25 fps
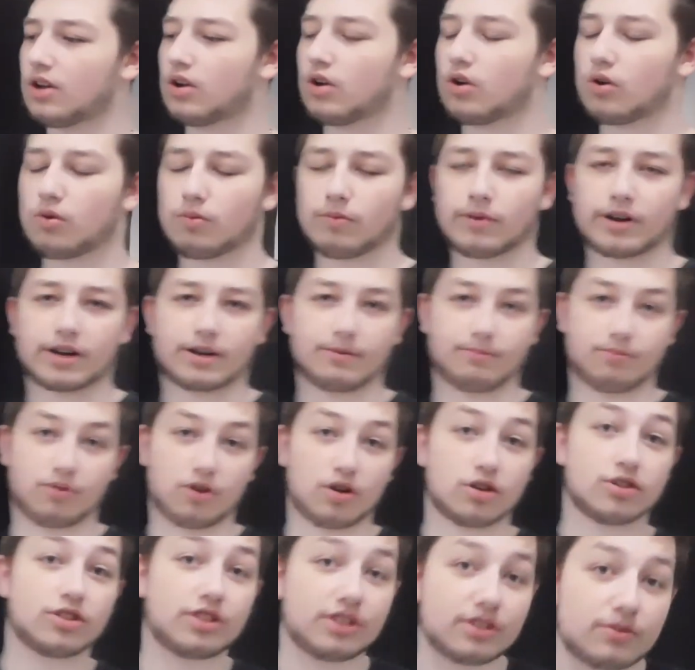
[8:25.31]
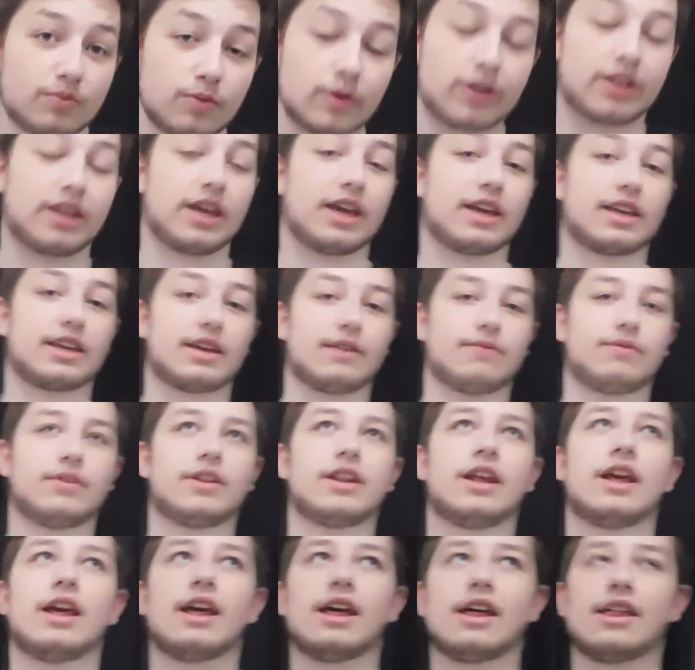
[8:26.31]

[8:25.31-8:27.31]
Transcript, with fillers: homework and projects would get given,